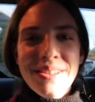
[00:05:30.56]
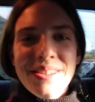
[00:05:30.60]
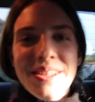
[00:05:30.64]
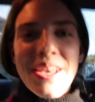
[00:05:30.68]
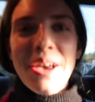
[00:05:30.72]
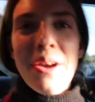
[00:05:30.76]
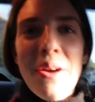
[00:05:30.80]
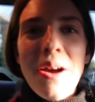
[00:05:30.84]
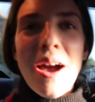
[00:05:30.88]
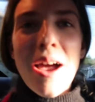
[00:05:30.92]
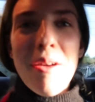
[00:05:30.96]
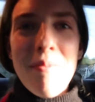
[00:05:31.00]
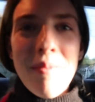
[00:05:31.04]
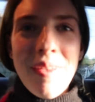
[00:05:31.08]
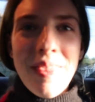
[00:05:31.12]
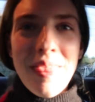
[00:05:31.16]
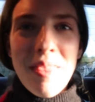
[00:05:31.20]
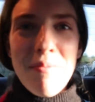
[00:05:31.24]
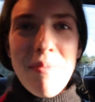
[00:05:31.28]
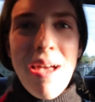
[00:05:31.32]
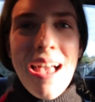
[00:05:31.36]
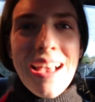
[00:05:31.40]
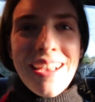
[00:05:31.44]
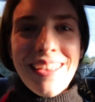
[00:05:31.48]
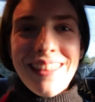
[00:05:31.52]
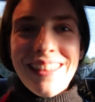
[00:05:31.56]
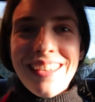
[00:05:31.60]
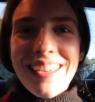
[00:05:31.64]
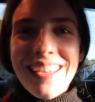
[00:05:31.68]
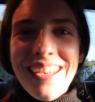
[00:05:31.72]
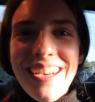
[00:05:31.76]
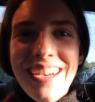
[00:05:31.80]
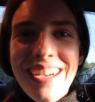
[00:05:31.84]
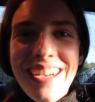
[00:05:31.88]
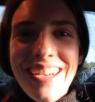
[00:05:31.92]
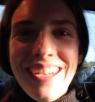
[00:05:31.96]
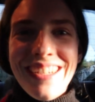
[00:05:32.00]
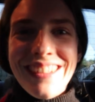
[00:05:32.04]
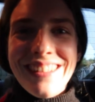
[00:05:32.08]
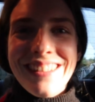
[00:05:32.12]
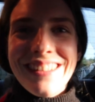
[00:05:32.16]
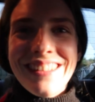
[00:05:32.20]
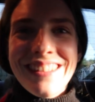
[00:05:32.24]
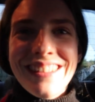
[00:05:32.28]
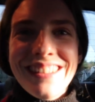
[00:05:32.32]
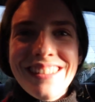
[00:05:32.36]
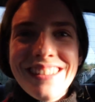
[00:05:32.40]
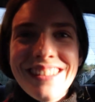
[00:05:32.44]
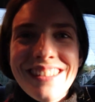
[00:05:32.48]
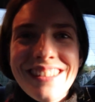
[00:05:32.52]
So I'm in the back of the car.
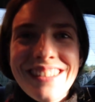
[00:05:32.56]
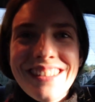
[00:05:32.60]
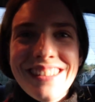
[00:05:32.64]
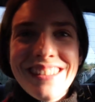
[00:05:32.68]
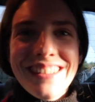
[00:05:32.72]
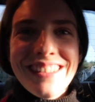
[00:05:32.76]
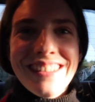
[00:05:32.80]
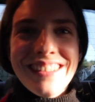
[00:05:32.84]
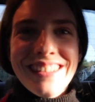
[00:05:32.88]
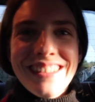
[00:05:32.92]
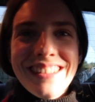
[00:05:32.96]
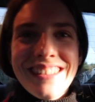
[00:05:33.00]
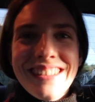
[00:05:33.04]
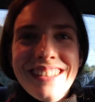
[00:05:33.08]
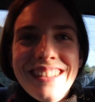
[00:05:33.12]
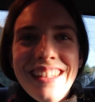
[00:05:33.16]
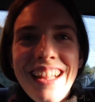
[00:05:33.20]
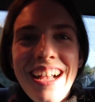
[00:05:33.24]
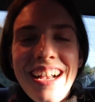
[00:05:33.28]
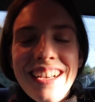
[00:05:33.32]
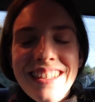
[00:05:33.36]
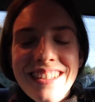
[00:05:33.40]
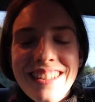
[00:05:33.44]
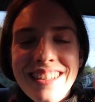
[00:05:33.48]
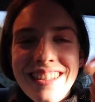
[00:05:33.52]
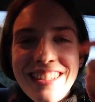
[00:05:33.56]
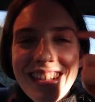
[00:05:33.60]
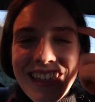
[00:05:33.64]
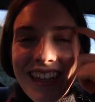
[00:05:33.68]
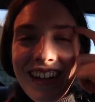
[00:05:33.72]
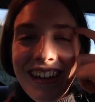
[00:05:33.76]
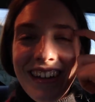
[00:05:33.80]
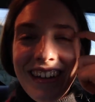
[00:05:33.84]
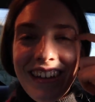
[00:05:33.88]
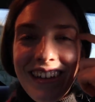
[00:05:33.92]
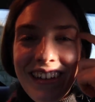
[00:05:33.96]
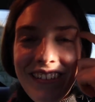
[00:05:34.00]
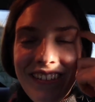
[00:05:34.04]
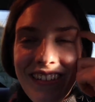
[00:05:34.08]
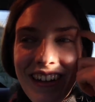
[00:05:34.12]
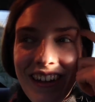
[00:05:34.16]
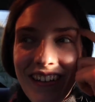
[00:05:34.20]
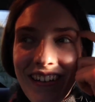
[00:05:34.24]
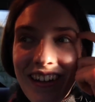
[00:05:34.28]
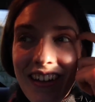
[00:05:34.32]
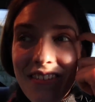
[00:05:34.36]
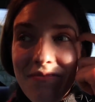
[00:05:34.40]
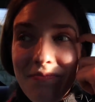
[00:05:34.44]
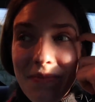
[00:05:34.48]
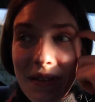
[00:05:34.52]
That's currently
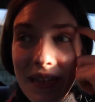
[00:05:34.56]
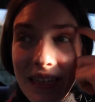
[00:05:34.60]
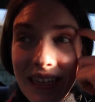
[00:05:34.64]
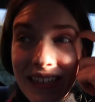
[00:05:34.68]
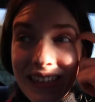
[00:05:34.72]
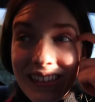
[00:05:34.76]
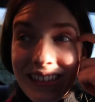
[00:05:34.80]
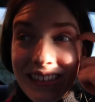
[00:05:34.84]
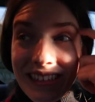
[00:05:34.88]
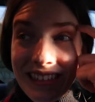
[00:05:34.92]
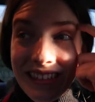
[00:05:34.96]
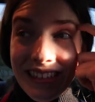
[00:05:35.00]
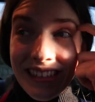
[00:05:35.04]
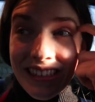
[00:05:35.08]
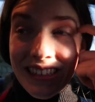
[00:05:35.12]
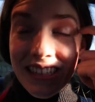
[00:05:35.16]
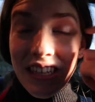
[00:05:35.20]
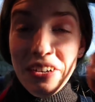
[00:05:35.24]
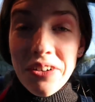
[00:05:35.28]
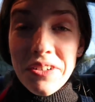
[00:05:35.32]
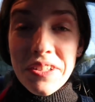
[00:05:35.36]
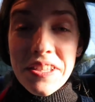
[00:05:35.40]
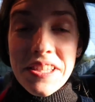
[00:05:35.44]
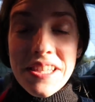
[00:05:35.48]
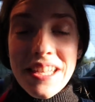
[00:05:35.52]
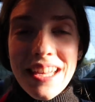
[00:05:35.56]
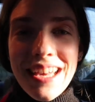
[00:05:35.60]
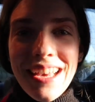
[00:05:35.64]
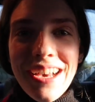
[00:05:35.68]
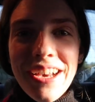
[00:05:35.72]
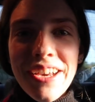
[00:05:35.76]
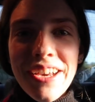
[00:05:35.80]
where I've been told to go.